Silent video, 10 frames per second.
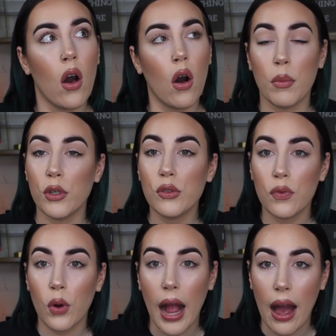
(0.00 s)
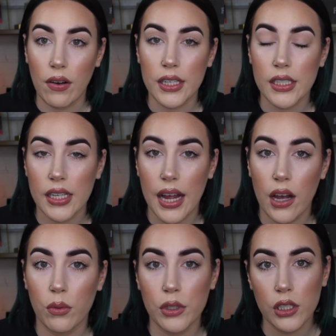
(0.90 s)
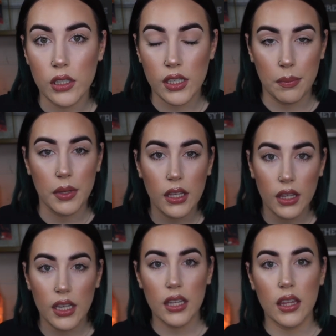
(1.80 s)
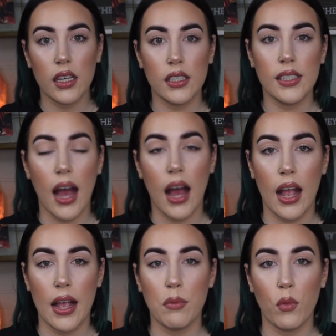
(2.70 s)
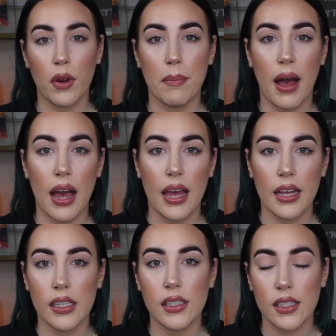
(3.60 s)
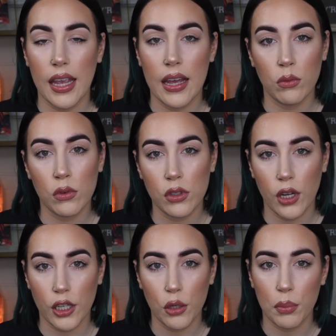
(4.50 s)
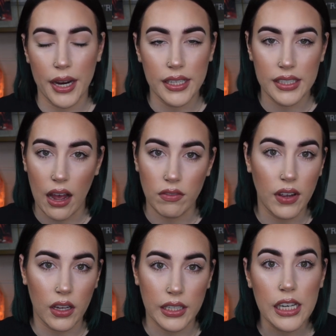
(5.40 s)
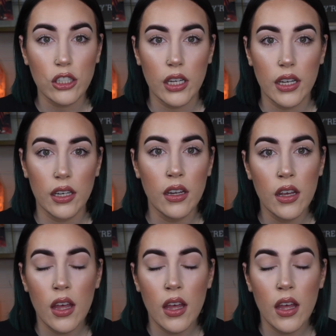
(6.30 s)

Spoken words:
almost 4 hours now, which is typically the time where my skin will start to break down foundation.